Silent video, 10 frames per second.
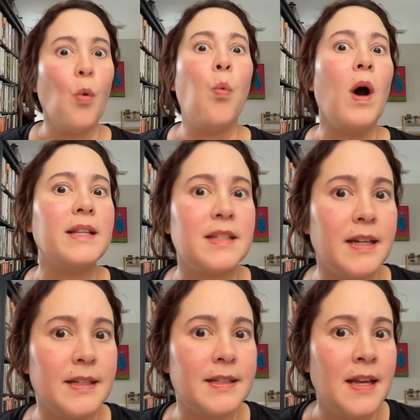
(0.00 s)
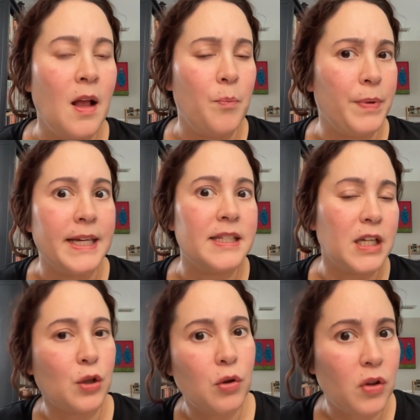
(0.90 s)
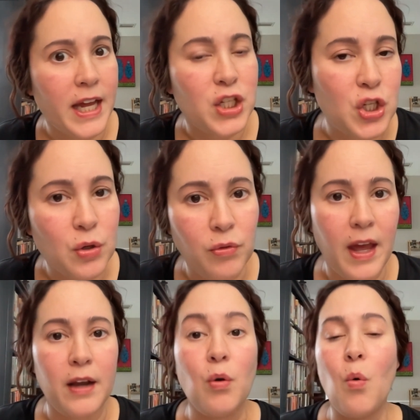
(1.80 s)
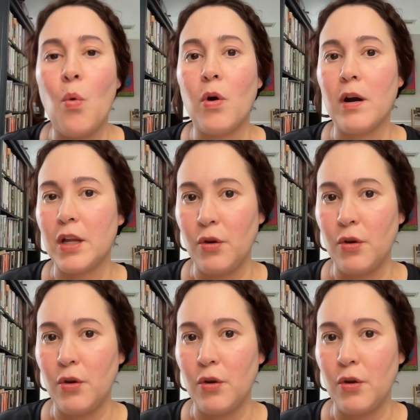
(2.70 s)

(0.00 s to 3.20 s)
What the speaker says: What does being sick look like to you then? Or,